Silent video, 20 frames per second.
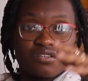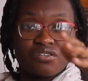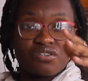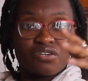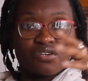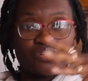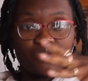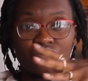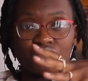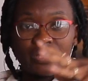
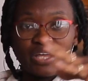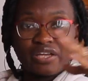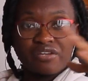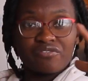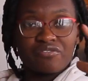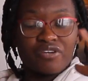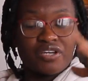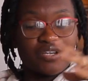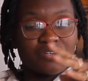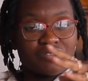no like
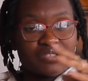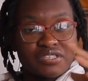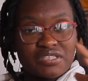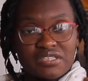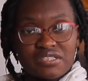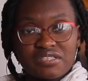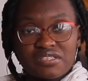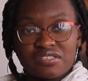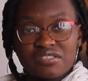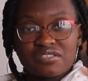
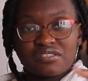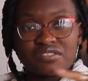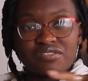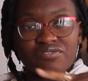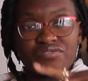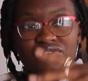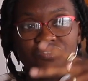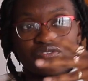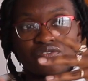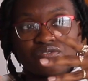fragrances
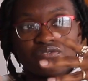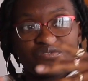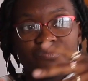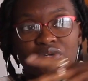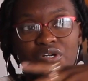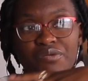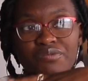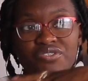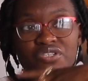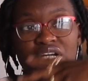if you
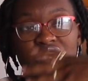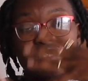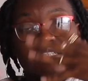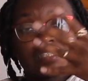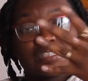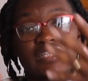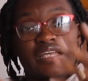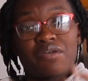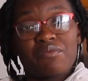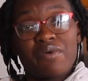are trying to
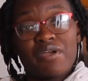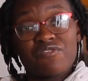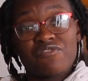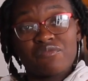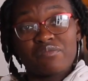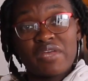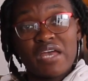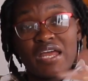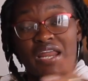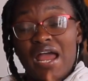stay away
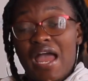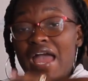from that.